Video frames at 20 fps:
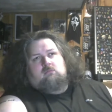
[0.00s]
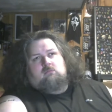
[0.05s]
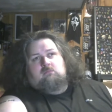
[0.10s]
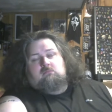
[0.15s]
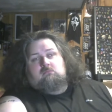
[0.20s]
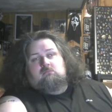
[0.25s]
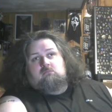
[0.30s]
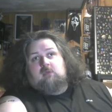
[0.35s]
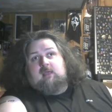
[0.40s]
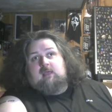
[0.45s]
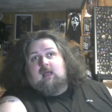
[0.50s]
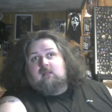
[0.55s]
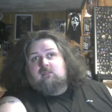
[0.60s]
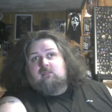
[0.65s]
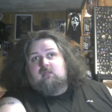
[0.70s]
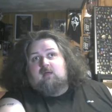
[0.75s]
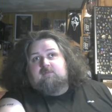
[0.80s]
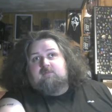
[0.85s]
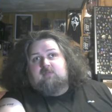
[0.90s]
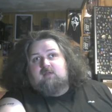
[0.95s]
We got
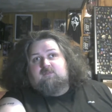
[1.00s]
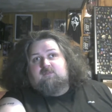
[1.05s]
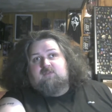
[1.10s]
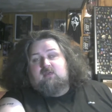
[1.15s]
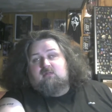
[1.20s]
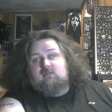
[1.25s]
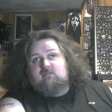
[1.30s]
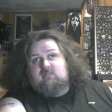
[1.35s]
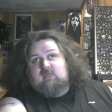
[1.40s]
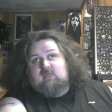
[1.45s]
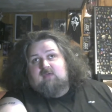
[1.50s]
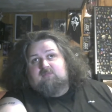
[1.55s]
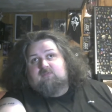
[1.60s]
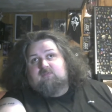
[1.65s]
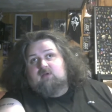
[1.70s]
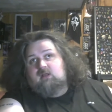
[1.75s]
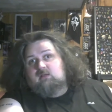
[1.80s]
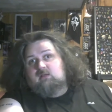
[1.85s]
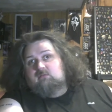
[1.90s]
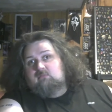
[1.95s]
stuff that feels
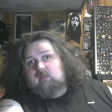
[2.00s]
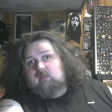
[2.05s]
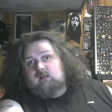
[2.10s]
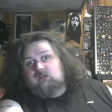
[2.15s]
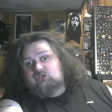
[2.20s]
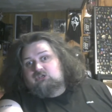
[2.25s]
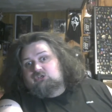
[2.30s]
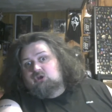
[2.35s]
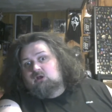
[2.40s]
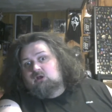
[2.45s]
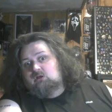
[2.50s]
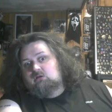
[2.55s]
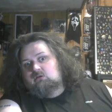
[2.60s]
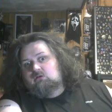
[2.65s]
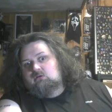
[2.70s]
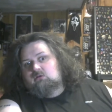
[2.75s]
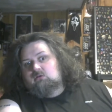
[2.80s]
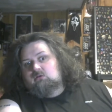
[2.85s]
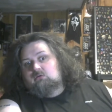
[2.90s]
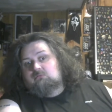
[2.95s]
different than it should,
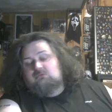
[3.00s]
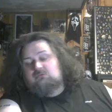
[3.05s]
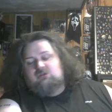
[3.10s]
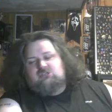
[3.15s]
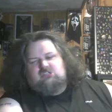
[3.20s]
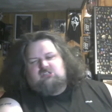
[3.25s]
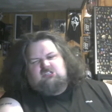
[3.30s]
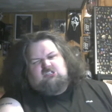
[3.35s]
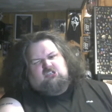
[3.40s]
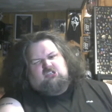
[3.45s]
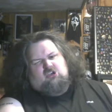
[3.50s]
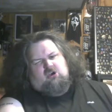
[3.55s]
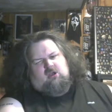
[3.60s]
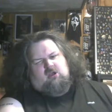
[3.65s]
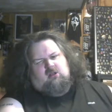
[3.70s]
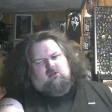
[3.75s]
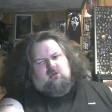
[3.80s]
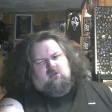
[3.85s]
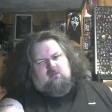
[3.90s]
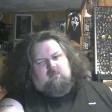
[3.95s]
which is
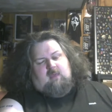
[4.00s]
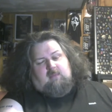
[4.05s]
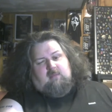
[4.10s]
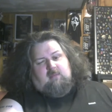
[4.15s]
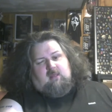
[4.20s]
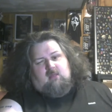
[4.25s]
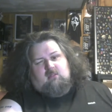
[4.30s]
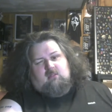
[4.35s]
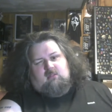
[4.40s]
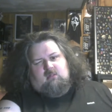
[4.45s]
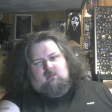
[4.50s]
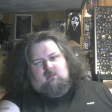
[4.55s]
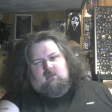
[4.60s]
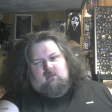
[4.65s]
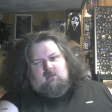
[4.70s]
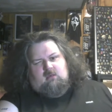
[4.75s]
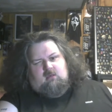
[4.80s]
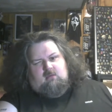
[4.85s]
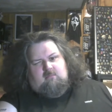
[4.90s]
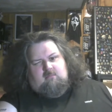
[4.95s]
good, because maybe
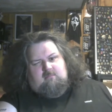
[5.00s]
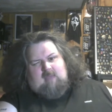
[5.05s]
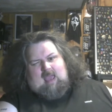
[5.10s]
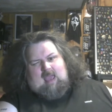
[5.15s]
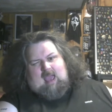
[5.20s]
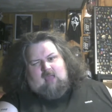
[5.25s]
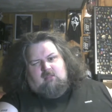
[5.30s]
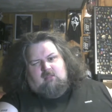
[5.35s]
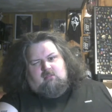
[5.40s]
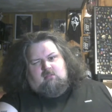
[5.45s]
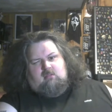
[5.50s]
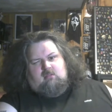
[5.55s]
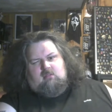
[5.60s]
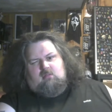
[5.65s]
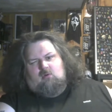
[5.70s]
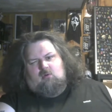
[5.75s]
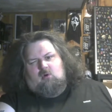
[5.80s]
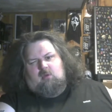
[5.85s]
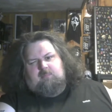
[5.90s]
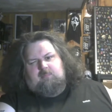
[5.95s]
that's masks
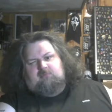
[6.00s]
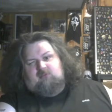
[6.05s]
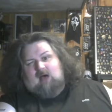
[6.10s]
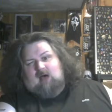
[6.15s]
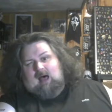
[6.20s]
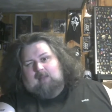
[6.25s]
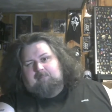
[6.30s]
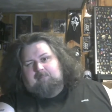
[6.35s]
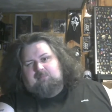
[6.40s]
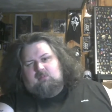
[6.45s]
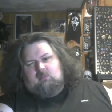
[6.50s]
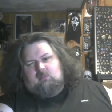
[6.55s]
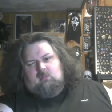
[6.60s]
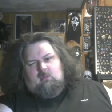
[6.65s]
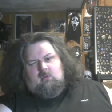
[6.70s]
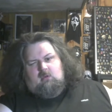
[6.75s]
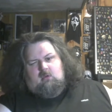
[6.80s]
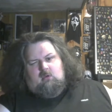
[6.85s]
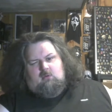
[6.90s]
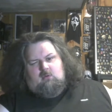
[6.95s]
or props,
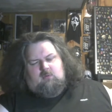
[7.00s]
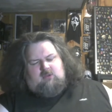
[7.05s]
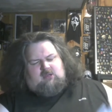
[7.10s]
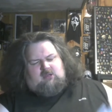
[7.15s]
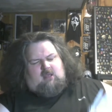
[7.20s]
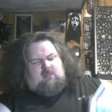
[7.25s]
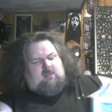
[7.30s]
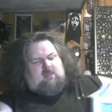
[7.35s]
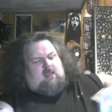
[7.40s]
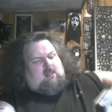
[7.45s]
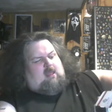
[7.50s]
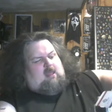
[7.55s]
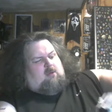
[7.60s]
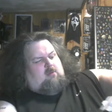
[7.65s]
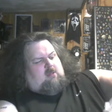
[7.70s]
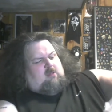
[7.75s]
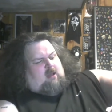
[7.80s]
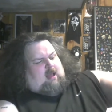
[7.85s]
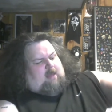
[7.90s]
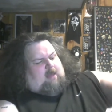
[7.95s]
which I think that
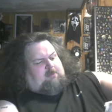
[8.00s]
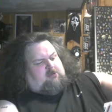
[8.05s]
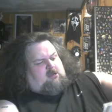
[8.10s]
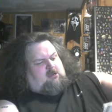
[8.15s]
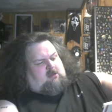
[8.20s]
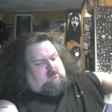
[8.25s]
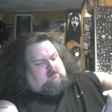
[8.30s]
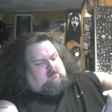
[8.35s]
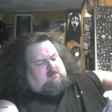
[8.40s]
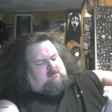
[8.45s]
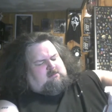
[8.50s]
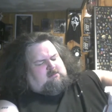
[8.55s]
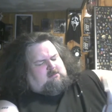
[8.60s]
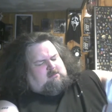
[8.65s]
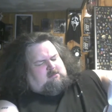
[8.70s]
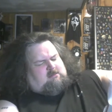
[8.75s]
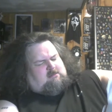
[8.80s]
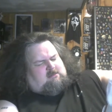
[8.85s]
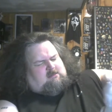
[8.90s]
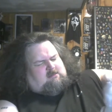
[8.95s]
was an option.
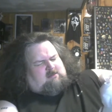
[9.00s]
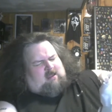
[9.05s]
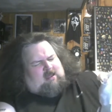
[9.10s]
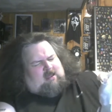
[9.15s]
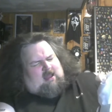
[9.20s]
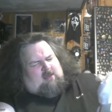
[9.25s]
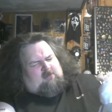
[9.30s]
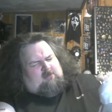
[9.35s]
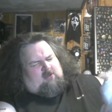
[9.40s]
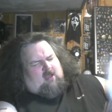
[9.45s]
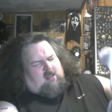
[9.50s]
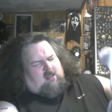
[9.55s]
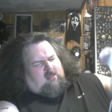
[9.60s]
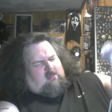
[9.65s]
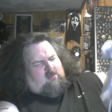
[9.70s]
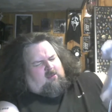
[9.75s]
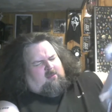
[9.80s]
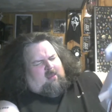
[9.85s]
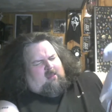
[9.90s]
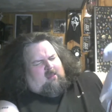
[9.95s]
Right now, I'm trying to
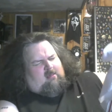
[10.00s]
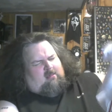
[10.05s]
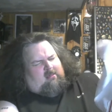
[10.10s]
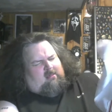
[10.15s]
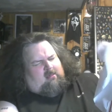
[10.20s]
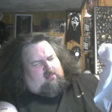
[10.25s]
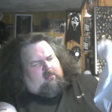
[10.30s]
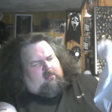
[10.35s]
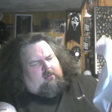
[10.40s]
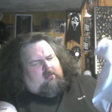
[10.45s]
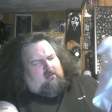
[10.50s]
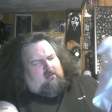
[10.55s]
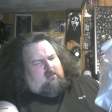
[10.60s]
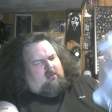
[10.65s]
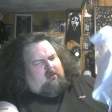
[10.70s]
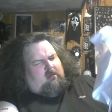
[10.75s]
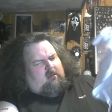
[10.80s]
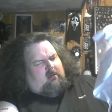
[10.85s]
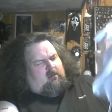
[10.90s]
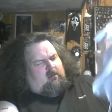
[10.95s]
do this
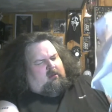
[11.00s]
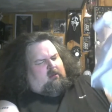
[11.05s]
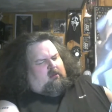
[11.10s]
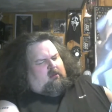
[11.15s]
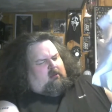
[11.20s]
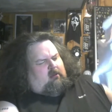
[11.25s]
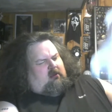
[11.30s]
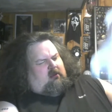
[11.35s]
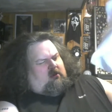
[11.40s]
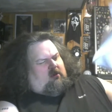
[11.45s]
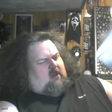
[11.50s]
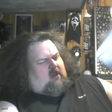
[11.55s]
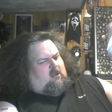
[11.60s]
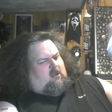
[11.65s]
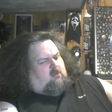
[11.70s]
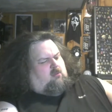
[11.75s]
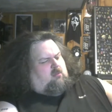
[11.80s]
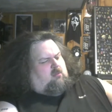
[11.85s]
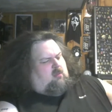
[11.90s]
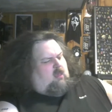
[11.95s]
so I
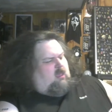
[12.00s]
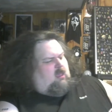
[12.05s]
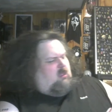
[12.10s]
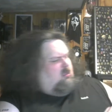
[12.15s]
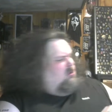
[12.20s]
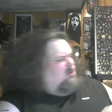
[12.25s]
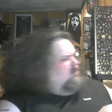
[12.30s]
don't see too